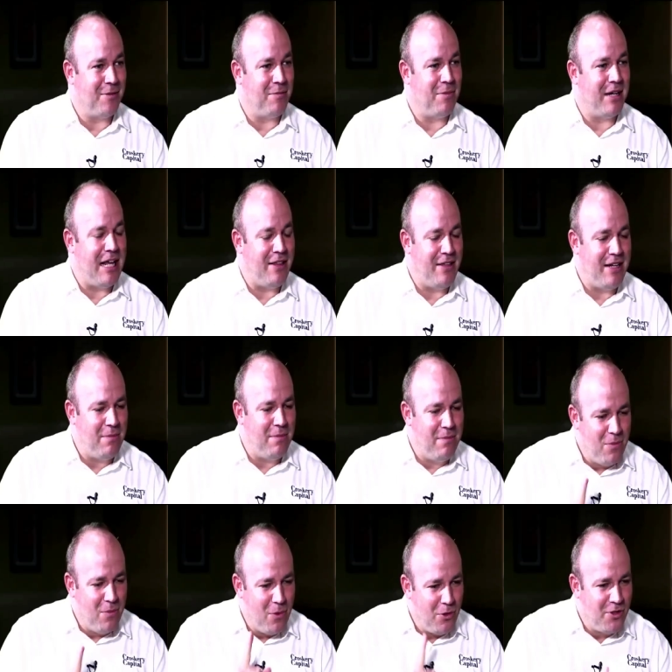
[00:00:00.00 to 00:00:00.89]
But I think the
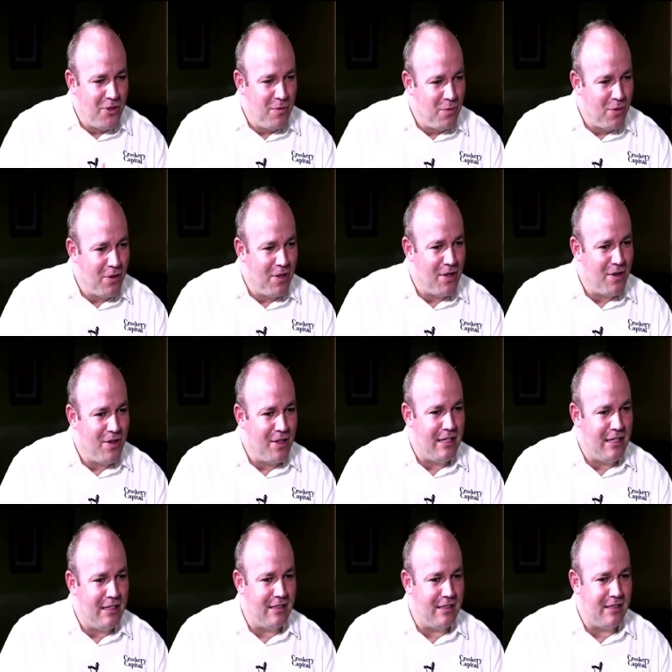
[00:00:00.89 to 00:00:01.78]
most important thing
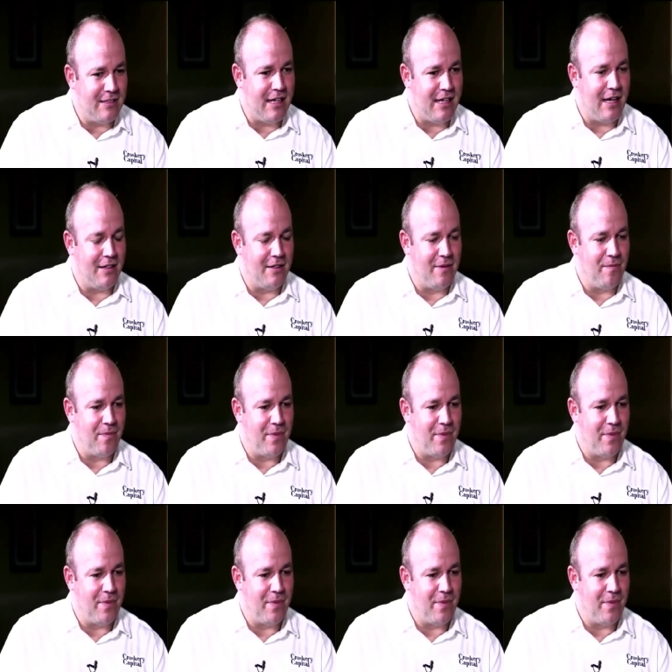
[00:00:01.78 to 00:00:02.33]
is that